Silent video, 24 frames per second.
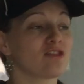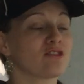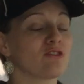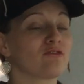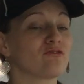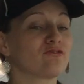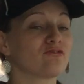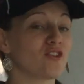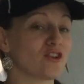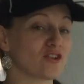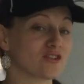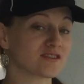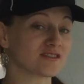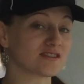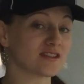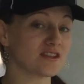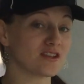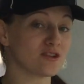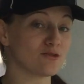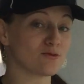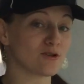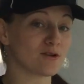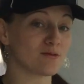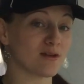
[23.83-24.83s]
The first
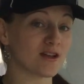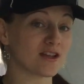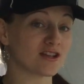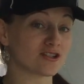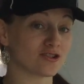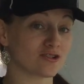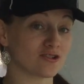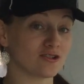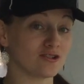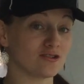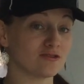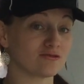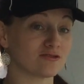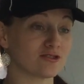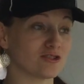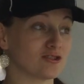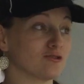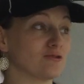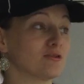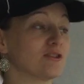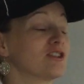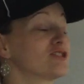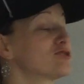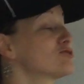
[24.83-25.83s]
thing you want to make sure you
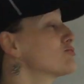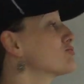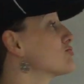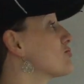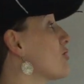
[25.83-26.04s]
do is you